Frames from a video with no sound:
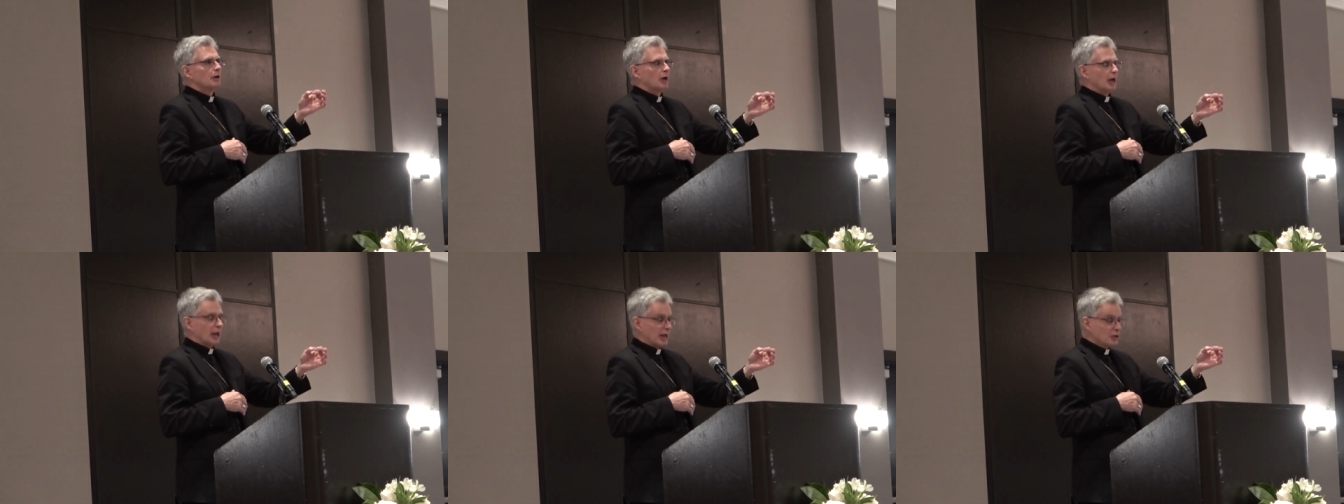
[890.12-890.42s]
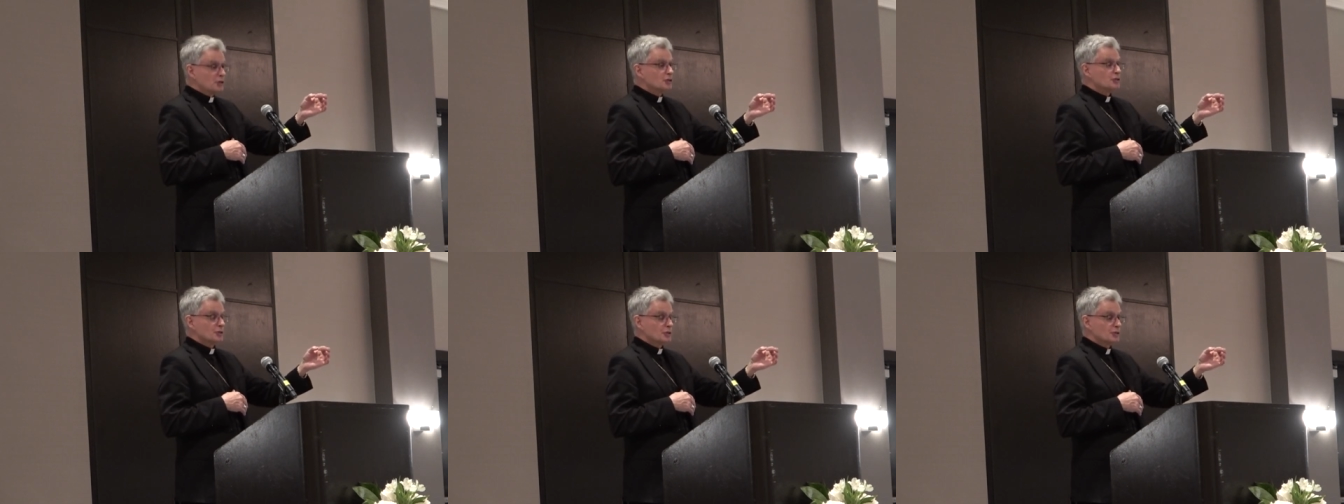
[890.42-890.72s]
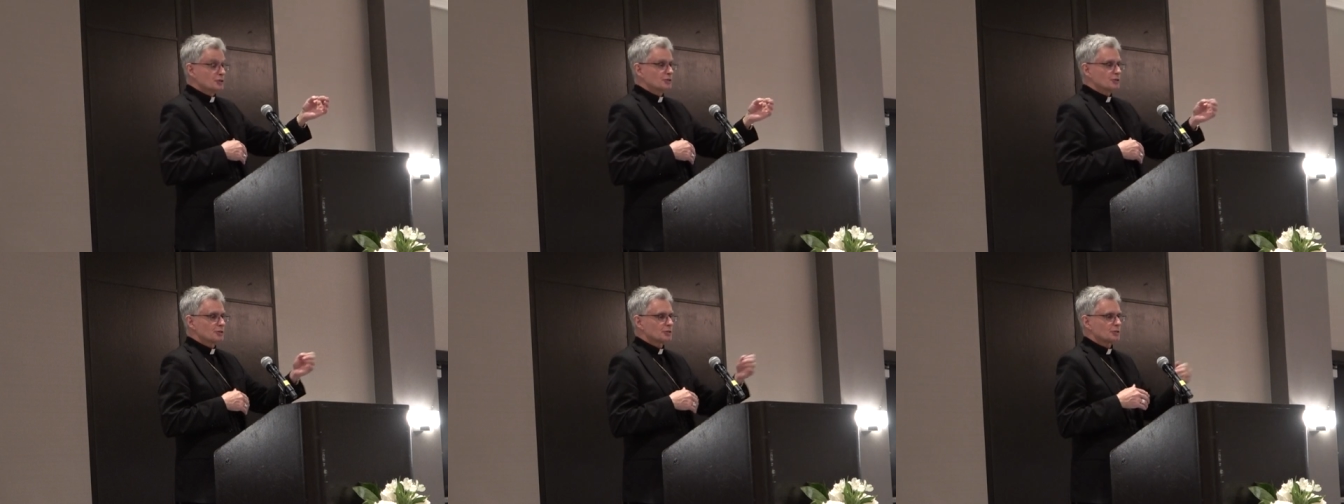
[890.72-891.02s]
and
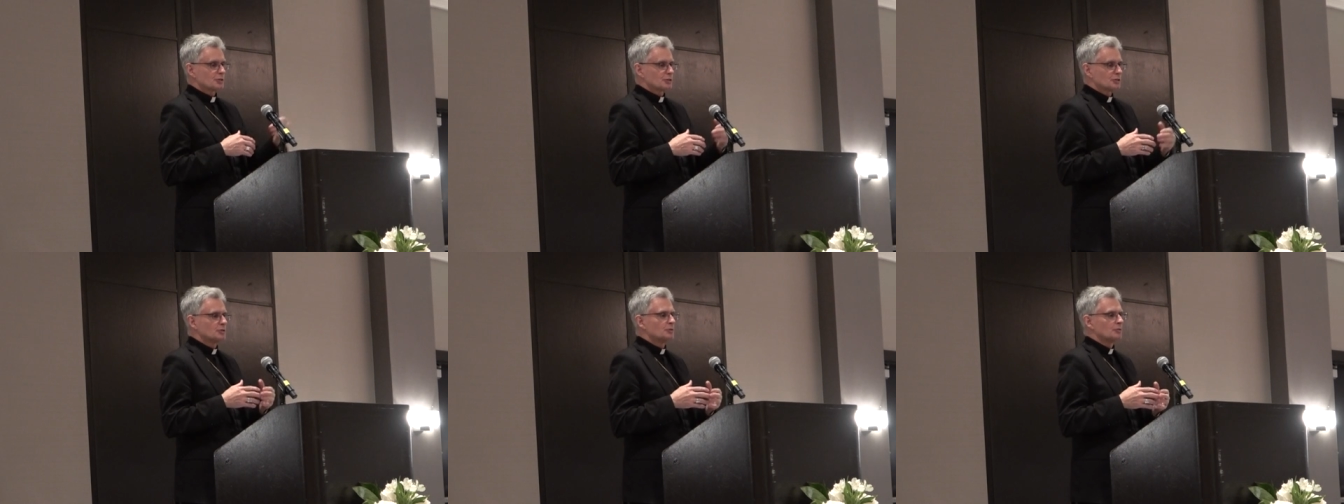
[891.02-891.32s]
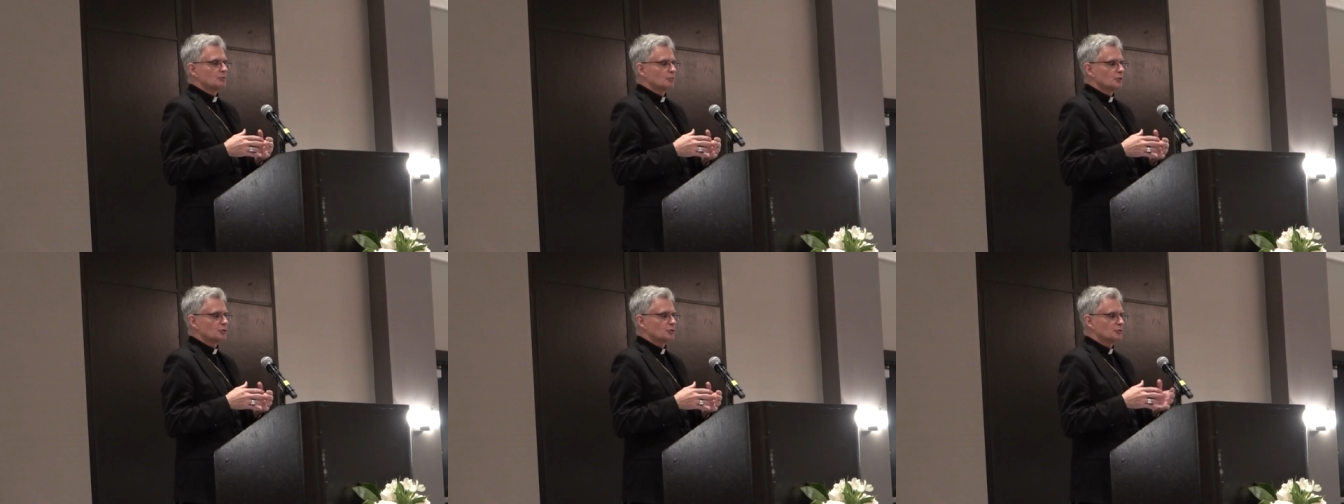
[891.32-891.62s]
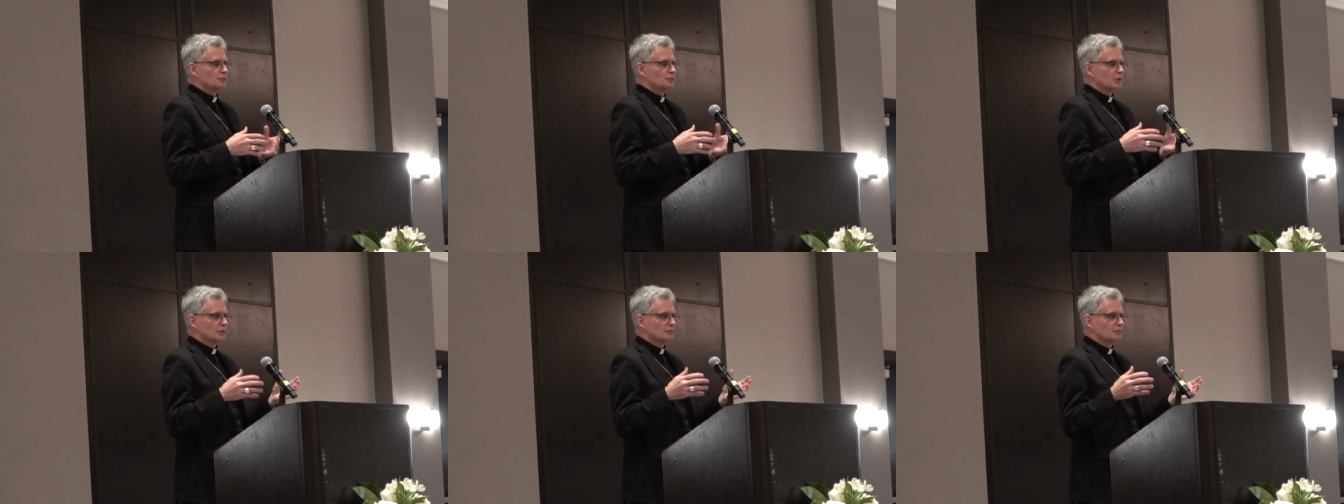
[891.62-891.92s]
Jesus,
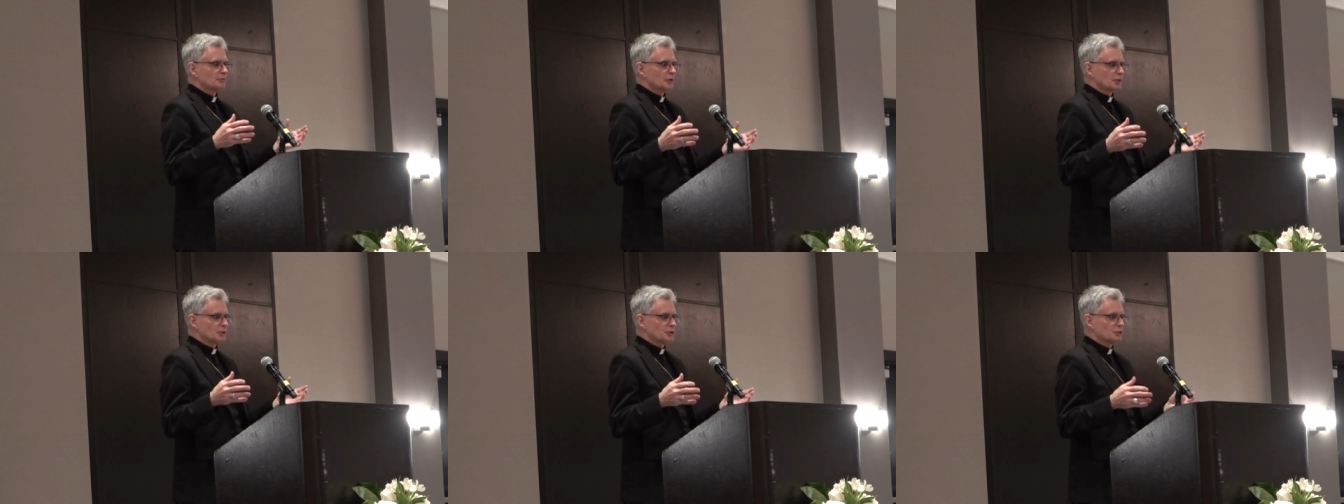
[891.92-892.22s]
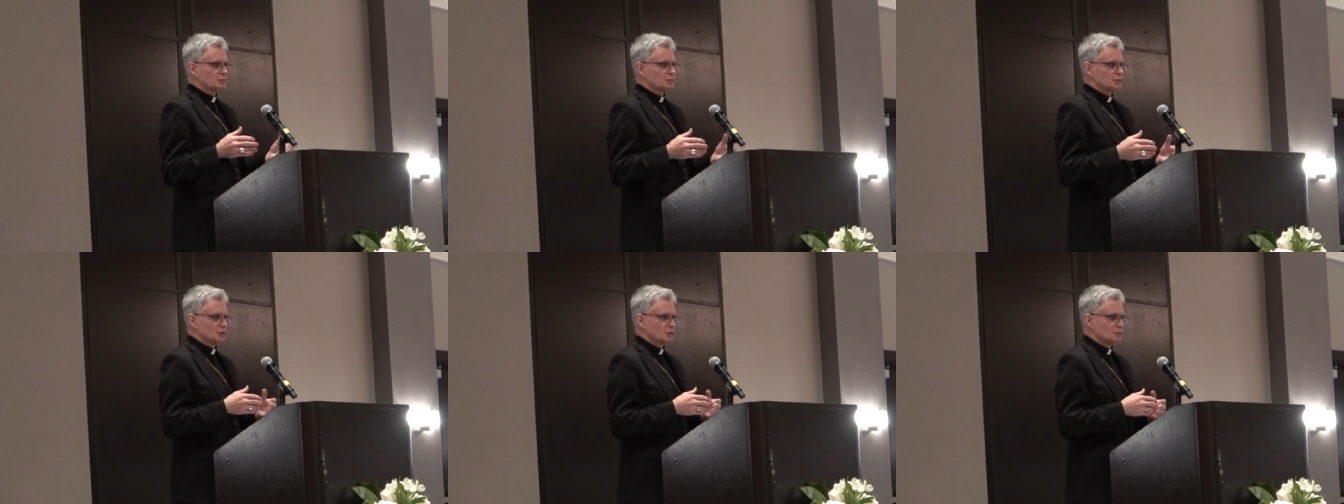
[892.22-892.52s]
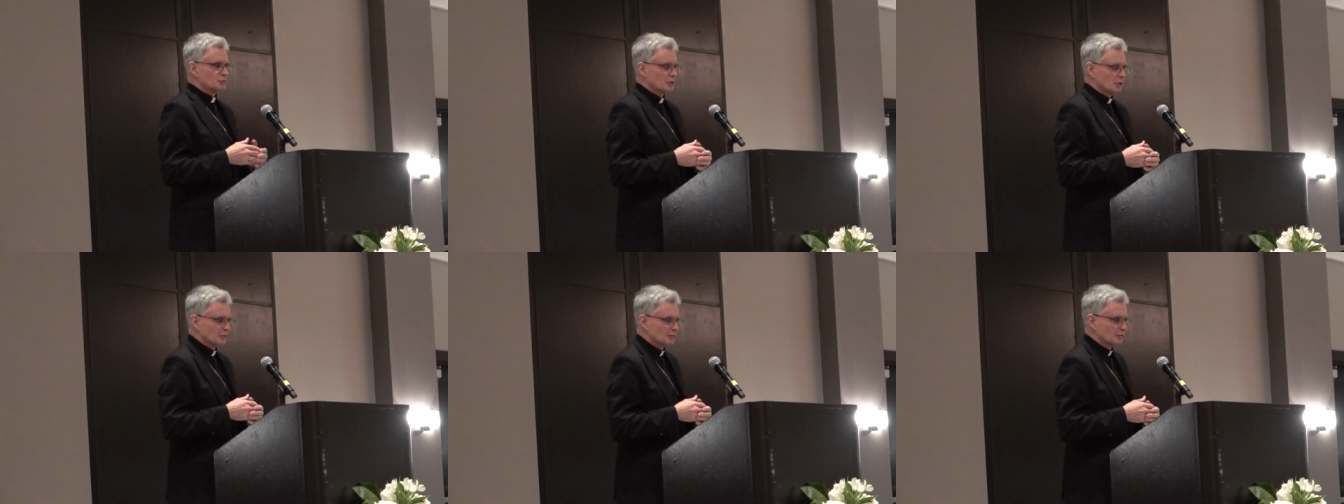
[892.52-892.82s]
what you've done for the least, what
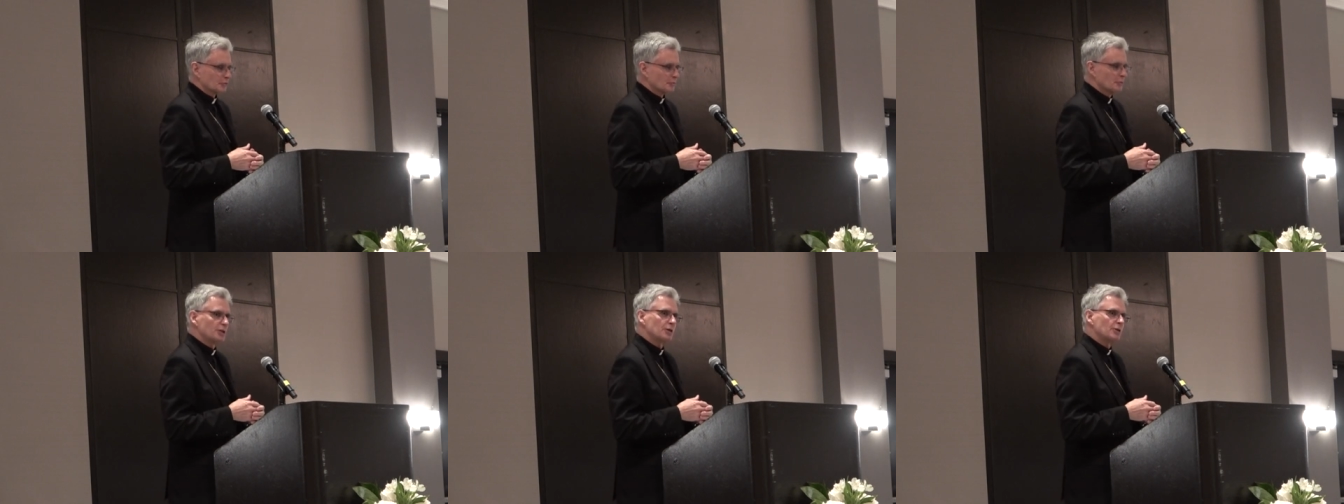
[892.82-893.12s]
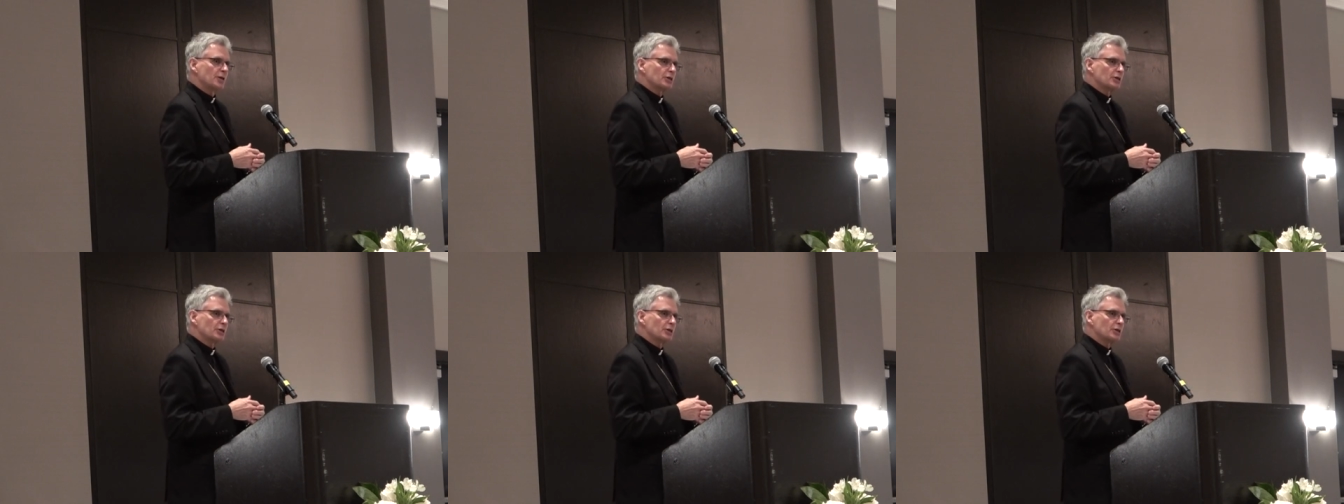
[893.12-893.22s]
you've done for me,